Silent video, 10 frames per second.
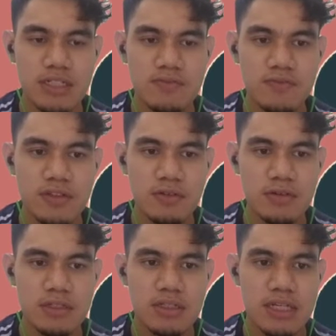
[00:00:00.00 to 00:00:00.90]

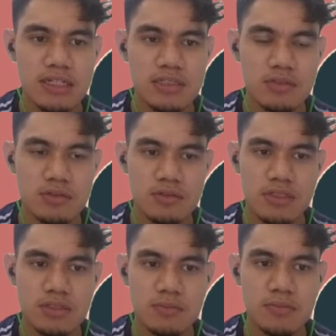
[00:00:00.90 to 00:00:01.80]
Landfill gas
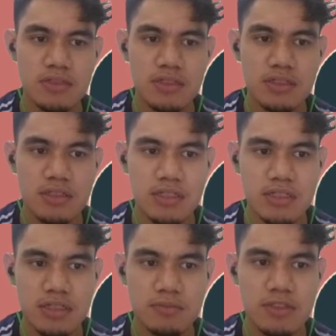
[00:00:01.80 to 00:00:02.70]
contains methane
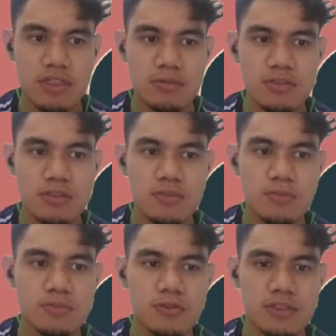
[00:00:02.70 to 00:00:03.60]
that can be captured,
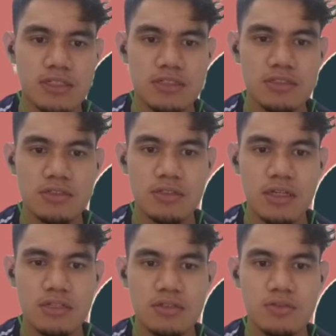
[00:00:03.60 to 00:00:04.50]
processed,
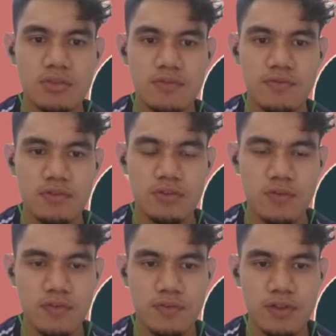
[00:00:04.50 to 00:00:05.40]
and used
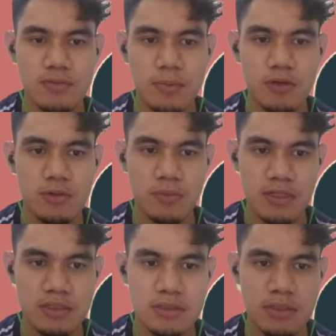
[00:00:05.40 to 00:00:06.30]
to fuel power
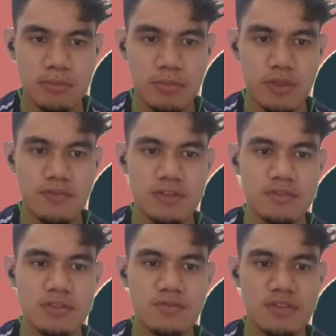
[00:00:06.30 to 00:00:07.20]
plants,
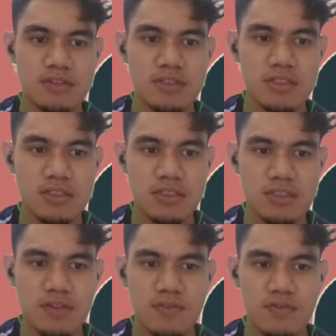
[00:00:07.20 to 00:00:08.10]
manufacturing
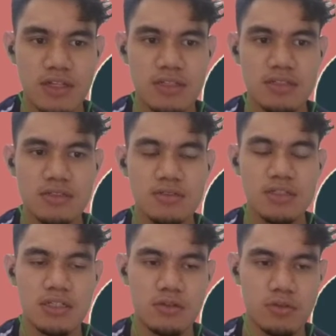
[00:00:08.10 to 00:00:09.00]
facilities,
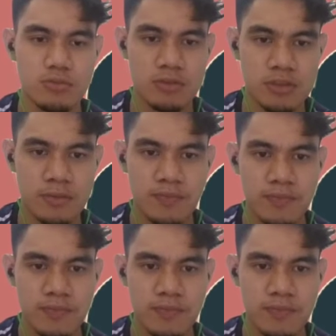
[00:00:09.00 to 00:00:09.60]
vehicles, and homes.